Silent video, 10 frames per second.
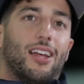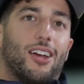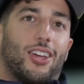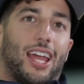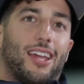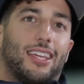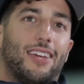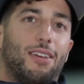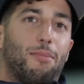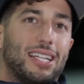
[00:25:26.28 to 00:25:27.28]
Okay,
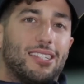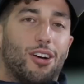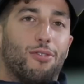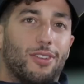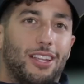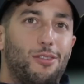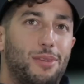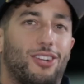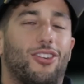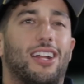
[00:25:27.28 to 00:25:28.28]
giving myself a little
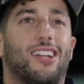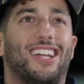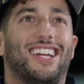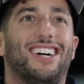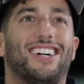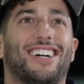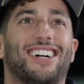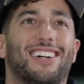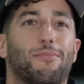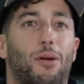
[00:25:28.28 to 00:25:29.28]
bit of credit here,
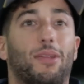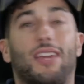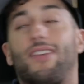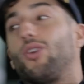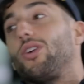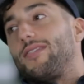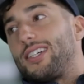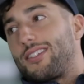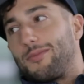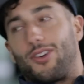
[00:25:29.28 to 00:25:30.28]
probably giving all of
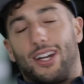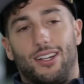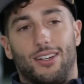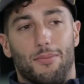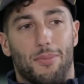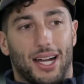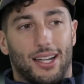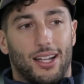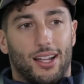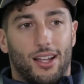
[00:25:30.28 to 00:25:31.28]
us some credit, but